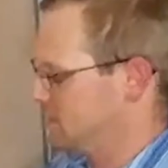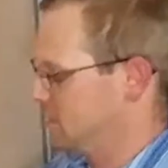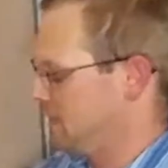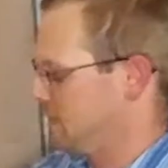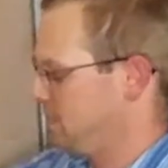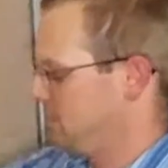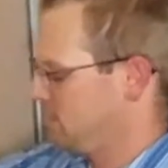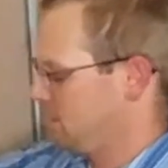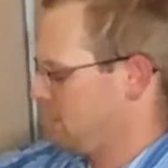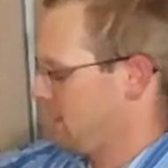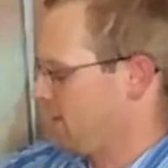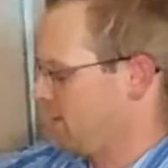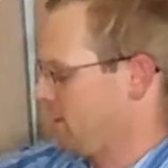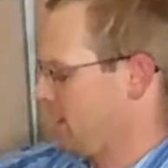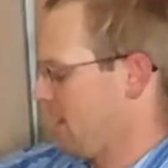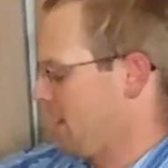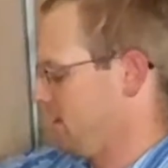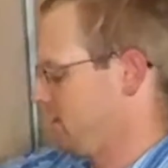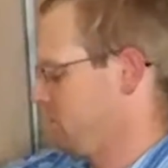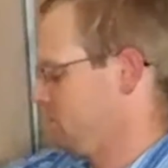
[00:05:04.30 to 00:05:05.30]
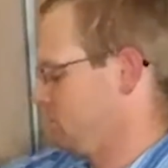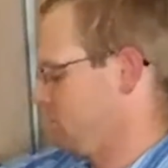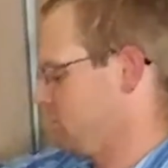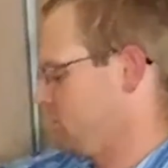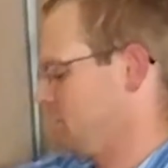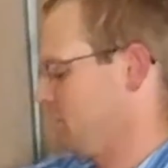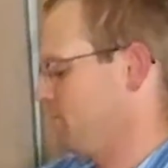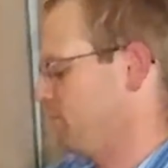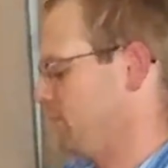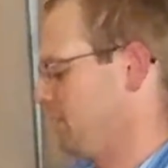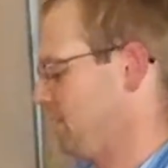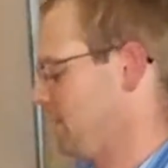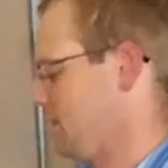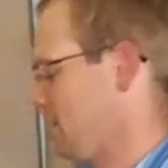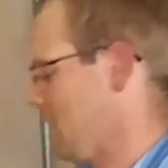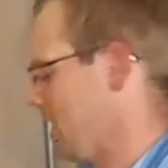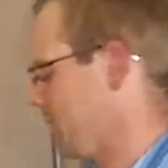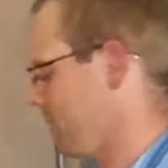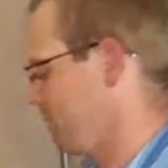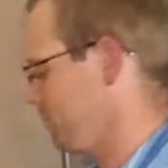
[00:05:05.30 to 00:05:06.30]
in case I need to carry ice or something like
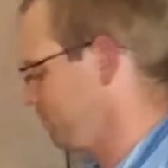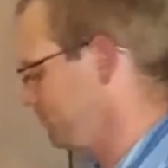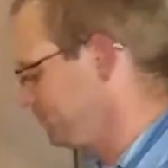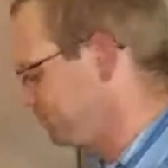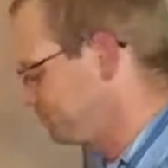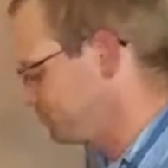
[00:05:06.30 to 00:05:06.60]
that.